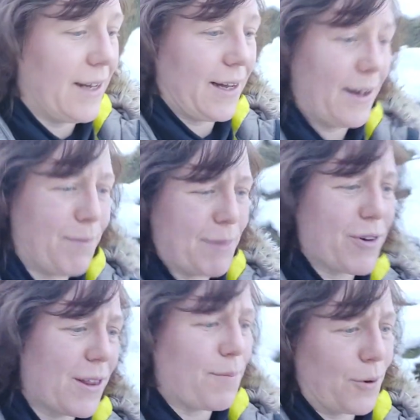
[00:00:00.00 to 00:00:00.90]
Uh, my
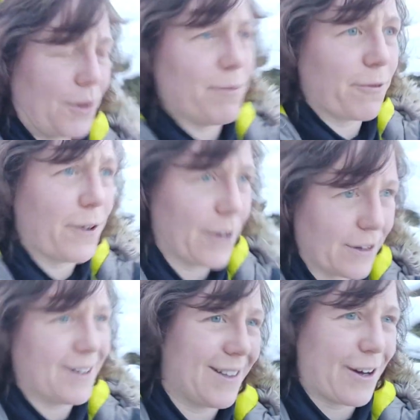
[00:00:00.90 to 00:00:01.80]
brother bought them
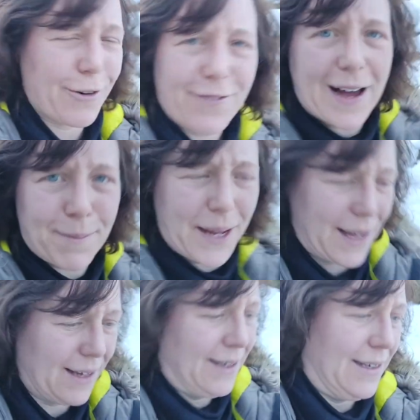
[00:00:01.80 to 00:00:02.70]
for the whole family